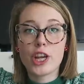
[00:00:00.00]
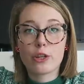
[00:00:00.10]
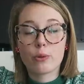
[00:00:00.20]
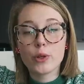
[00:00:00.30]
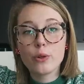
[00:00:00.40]
J.
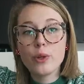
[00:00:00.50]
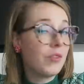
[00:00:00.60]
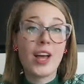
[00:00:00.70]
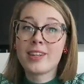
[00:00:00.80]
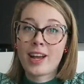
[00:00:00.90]
Crew
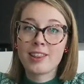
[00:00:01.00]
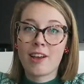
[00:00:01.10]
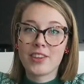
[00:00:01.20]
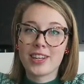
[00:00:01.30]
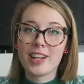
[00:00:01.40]
and I
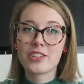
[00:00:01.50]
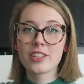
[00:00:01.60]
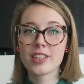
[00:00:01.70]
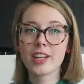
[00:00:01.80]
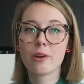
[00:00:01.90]
love it. It's
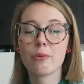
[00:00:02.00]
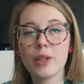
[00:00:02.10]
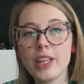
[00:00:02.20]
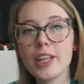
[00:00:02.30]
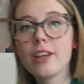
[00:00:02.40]
just like a
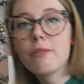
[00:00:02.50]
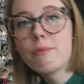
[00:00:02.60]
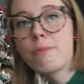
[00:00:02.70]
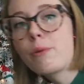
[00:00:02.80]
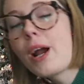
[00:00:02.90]
really
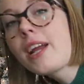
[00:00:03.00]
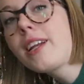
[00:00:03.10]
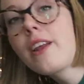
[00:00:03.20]
bright